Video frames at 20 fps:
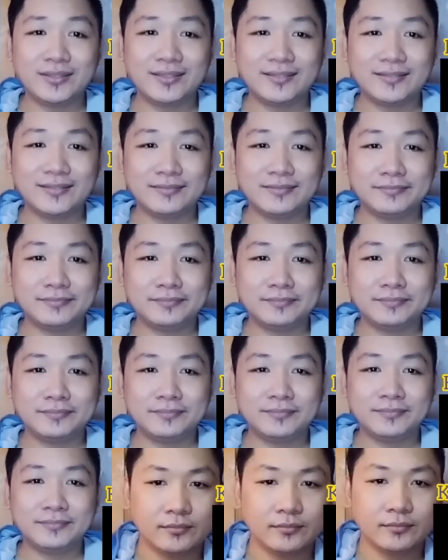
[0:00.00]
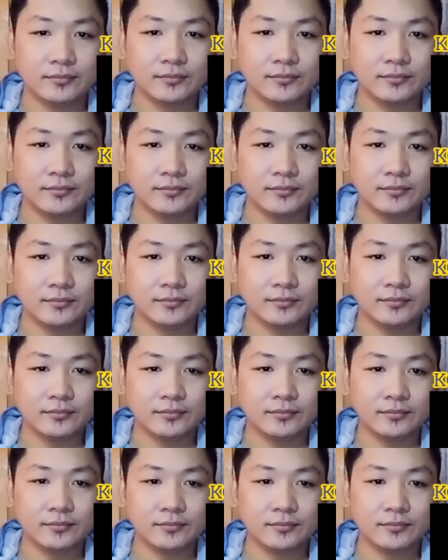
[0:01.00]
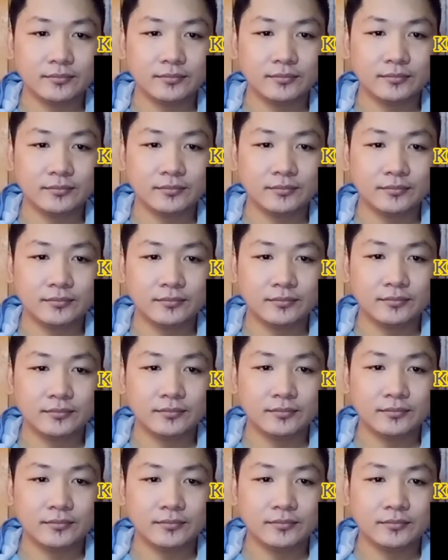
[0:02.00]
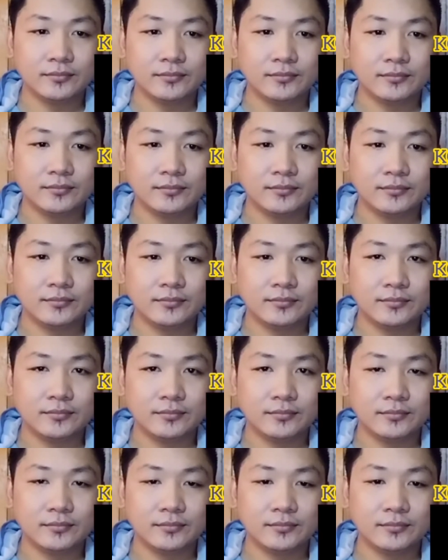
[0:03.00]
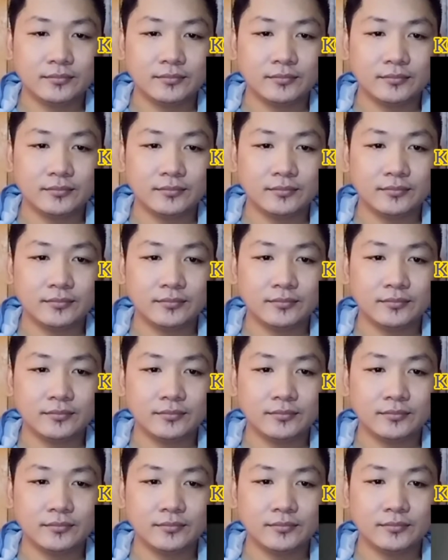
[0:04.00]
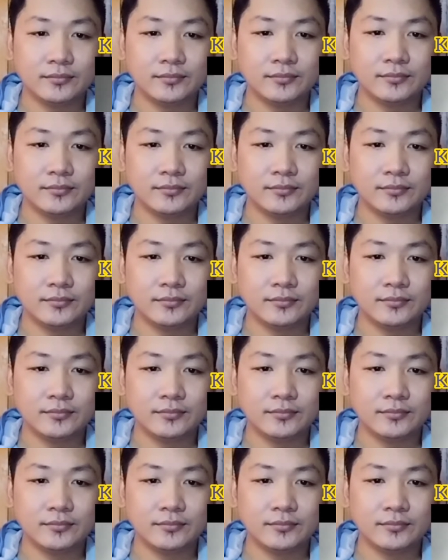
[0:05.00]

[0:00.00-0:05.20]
Nothing is said.